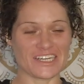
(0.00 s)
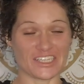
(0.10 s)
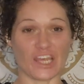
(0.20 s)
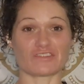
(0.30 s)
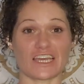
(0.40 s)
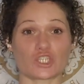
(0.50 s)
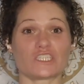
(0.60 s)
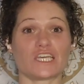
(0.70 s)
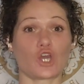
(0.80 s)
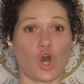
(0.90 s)
And you have to actually
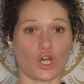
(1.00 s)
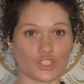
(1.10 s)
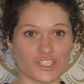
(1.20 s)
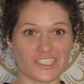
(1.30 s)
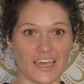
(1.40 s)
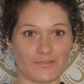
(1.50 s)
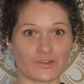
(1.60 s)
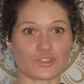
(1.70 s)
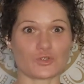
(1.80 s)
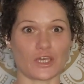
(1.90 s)
take conscious
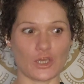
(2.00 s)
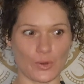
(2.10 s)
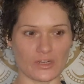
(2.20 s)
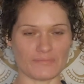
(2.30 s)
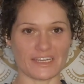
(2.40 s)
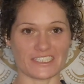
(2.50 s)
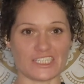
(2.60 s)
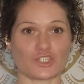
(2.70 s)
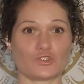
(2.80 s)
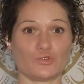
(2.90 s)
effort to go into
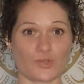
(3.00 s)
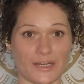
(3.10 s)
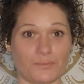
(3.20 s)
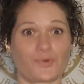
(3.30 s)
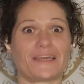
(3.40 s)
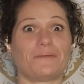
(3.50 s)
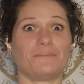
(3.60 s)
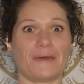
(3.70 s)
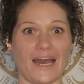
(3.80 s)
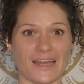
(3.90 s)
meditation to try to bring
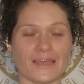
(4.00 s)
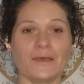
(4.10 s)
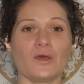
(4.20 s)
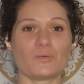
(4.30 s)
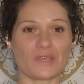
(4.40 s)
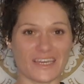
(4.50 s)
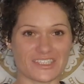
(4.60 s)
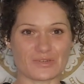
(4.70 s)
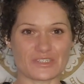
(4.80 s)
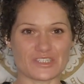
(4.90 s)
it back because
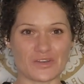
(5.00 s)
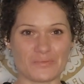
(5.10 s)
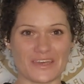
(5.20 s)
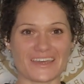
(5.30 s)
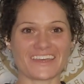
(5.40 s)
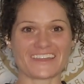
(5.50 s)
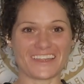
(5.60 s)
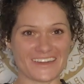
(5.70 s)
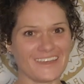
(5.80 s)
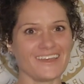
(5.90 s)
it was so big. And
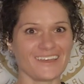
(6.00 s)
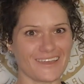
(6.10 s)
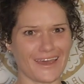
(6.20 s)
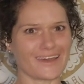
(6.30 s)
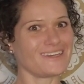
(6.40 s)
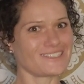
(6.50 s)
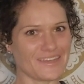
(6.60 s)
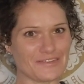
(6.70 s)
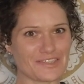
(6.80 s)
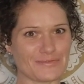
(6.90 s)
then save
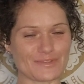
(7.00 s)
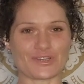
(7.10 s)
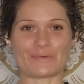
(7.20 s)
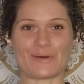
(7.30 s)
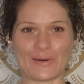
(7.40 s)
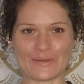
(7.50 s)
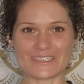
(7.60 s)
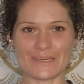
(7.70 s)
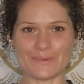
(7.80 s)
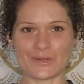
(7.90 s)
yourself the trouble. Always
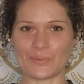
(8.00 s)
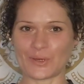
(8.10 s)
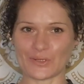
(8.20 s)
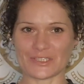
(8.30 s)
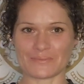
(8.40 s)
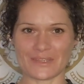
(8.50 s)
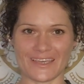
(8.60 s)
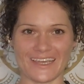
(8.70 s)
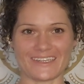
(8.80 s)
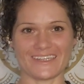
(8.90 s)
keep a notebook or something
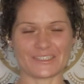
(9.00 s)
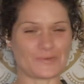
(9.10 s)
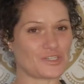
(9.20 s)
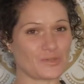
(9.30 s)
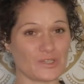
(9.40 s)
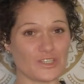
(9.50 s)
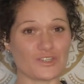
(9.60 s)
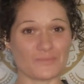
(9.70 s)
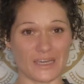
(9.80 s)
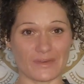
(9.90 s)
handy, especially when you
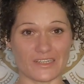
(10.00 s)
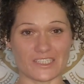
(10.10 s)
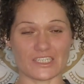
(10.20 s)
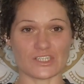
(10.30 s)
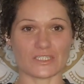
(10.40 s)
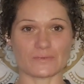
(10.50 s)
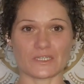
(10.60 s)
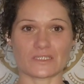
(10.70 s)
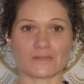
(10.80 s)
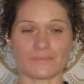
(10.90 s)
do my meditations,
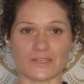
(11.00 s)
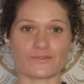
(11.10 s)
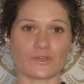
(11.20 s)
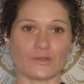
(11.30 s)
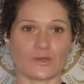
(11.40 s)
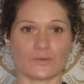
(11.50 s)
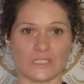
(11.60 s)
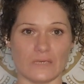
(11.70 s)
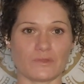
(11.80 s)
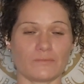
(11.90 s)
because they're meant for you to go
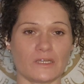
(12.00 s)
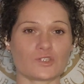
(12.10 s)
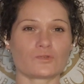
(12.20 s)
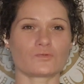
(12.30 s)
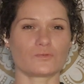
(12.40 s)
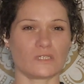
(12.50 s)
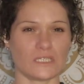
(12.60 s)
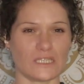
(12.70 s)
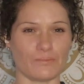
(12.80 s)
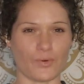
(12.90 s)
deep. They're meant to
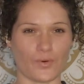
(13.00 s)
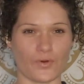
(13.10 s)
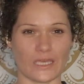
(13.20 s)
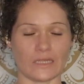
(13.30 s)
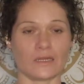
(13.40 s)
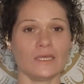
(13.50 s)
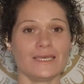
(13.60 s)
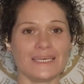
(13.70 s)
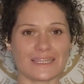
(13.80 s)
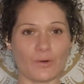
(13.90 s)
really pull in
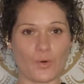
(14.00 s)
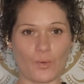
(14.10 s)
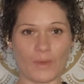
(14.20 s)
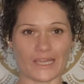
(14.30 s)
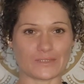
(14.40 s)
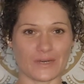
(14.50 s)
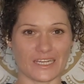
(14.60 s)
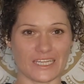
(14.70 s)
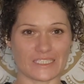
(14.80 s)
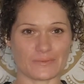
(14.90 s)
the whole mind-body
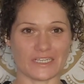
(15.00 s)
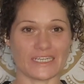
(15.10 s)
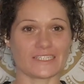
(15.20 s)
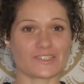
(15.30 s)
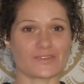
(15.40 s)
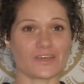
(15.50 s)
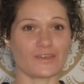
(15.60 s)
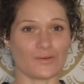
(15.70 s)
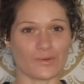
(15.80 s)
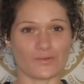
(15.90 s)
experience so that
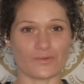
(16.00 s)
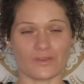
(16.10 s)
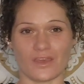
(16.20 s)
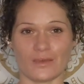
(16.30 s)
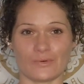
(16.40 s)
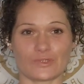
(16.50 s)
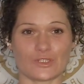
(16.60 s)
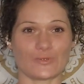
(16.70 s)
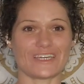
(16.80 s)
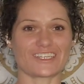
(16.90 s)
you are fully able
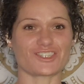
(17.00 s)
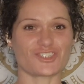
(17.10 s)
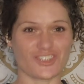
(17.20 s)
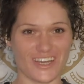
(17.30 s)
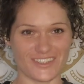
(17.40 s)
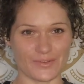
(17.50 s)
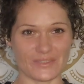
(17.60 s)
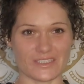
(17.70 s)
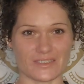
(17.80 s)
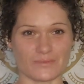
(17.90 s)
to extract the
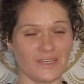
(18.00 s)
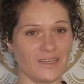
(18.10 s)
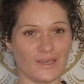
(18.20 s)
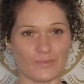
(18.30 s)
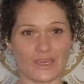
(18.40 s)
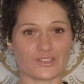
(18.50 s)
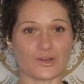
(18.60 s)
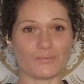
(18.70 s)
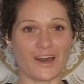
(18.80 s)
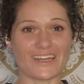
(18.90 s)
wisdom, because our
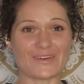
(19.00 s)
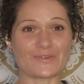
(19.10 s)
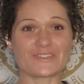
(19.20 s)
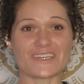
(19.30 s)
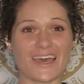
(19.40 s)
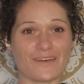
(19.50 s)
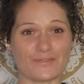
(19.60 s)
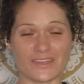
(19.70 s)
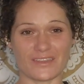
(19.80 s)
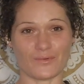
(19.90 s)
body holds
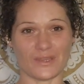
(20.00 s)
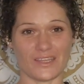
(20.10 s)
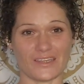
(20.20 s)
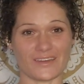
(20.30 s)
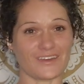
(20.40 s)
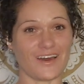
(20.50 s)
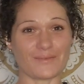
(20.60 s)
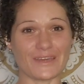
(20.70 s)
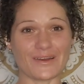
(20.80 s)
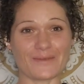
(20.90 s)
everything we need. God
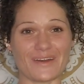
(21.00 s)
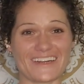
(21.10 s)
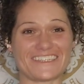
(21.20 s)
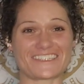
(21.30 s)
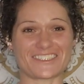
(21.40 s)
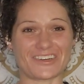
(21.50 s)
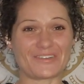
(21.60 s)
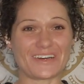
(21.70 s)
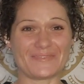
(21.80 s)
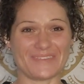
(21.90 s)
made our bodies
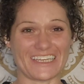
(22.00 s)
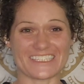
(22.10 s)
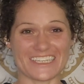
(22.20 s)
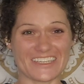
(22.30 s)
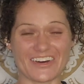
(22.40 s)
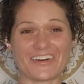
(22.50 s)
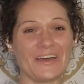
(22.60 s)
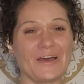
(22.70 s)
so amazing, y'all.